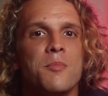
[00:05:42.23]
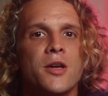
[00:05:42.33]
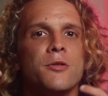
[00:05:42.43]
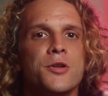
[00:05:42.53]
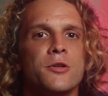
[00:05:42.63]
our
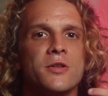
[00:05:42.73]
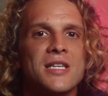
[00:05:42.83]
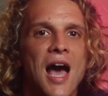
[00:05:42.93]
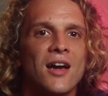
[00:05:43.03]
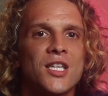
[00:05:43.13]
mirror
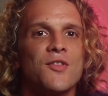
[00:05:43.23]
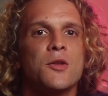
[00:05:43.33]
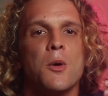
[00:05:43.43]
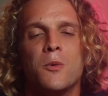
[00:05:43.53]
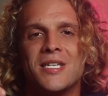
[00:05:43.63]
neurons
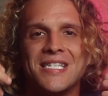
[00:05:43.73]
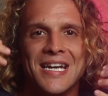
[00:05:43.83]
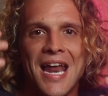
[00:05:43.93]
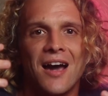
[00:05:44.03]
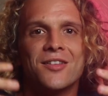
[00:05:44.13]
activate when we see
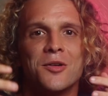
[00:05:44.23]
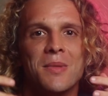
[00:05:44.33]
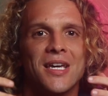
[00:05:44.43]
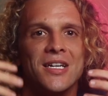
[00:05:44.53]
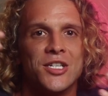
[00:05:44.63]
an actor
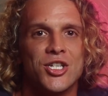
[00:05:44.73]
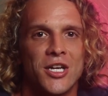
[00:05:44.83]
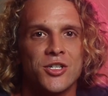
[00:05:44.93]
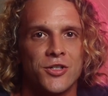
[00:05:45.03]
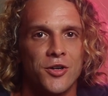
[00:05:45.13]
making a
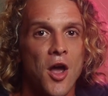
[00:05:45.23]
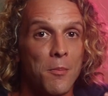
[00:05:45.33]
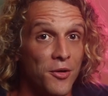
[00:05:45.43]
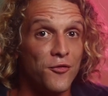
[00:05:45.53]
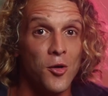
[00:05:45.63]
gesture,
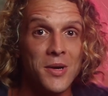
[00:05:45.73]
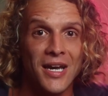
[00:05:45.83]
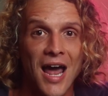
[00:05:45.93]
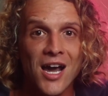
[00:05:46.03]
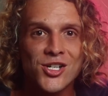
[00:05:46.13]

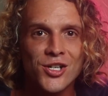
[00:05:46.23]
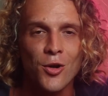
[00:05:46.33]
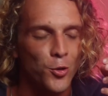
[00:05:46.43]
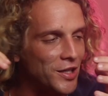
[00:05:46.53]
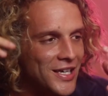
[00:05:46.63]
performing an
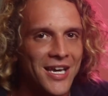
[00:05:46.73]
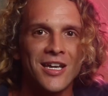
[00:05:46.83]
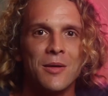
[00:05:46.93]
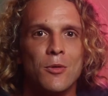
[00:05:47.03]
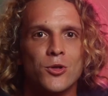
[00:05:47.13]
action, or
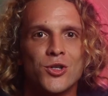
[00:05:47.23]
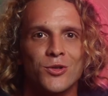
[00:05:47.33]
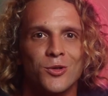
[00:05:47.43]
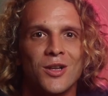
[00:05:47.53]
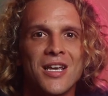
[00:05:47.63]
getting
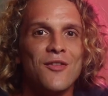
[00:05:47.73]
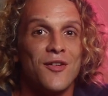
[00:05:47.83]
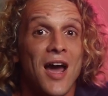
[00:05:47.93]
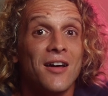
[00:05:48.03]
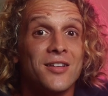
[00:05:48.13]
emotional.
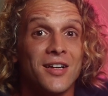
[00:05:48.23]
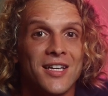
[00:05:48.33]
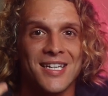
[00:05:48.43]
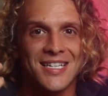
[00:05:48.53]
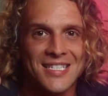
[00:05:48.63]
If an actor
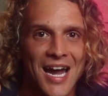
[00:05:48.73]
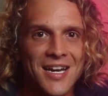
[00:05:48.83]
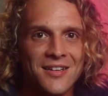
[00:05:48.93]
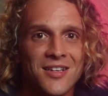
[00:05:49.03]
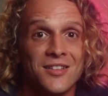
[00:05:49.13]
gets
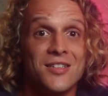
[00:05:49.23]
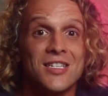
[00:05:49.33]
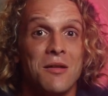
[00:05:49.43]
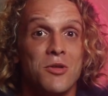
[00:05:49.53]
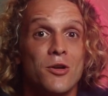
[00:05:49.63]
excited,
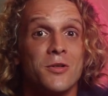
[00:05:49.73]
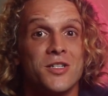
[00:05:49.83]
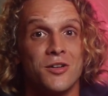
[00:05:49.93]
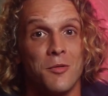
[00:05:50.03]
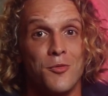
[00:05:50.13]
the same
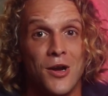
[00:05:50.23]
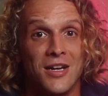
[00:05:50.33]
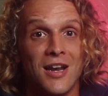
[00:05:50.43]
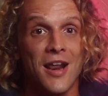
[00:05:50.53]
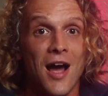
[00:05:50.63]
neurons in our
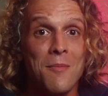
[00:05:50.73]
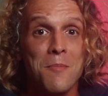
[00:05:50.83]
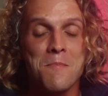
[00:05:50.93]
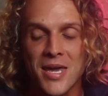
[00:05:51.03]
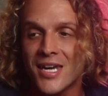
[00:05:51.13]
brain light up,
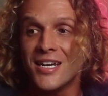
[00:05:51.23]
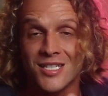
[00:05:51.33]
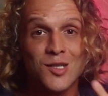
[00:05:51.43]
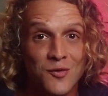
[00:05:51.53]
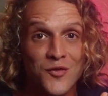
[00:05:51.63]
making
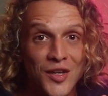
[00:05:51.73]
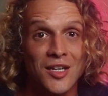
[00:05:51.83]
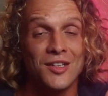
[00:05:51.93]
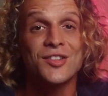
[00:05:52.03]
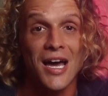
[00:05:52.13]
us
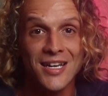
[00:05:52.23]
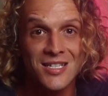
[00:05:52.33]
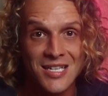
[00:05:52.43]
feel that